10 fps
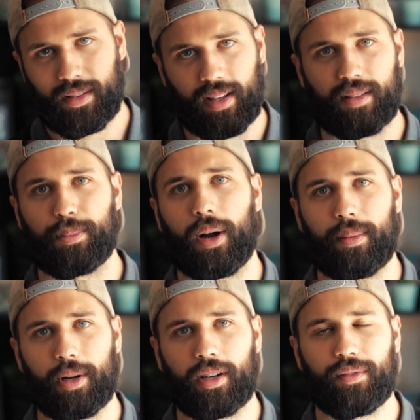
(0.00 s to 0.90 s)
that's
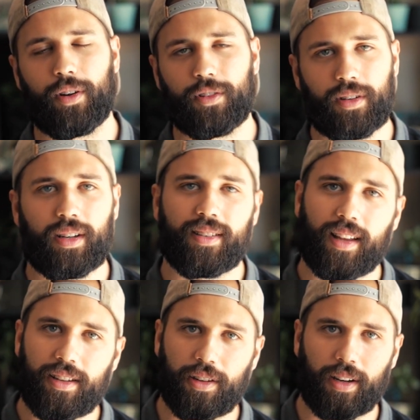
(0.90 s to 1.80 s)
primary conversion, because
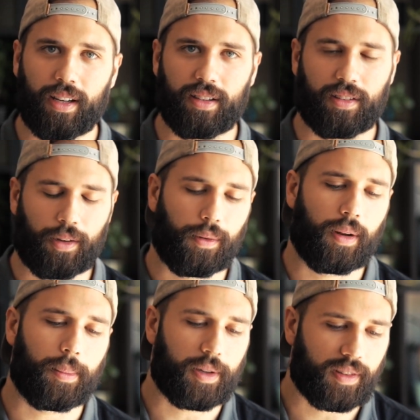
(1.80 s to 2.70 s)
then you're getting skewed
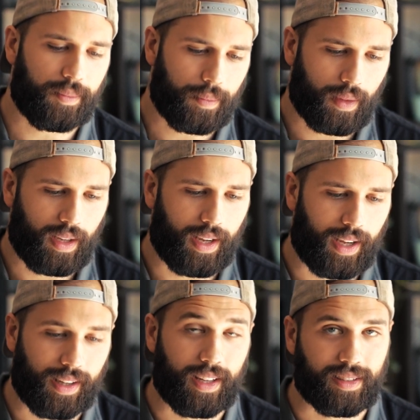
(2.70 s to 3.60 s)
numbers,
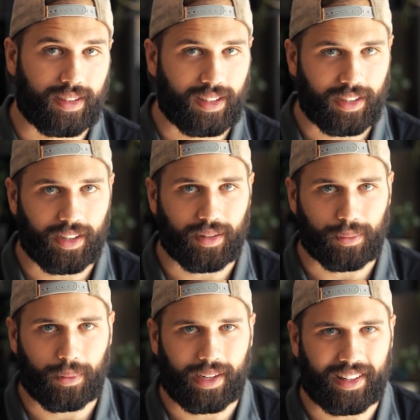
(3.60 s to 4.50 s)
and that's clear
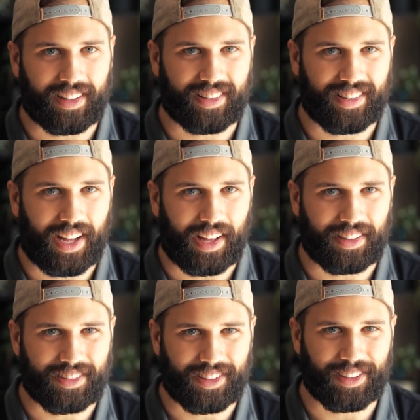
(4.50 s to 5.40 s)
why that's not
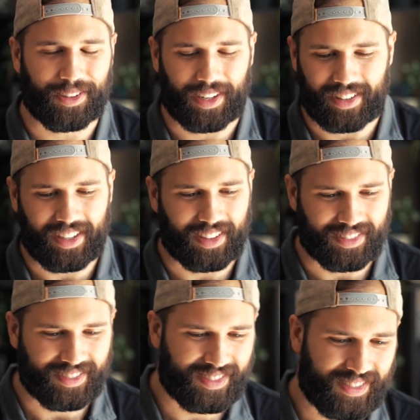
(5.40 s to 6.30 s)
a good idea.
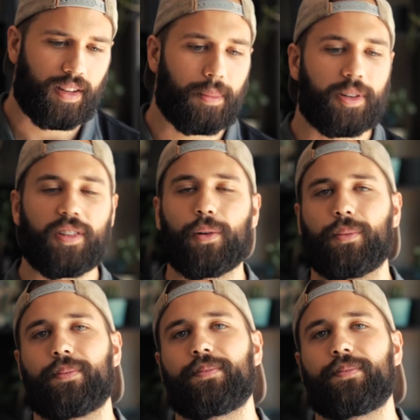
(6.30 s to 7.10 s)
Number 2,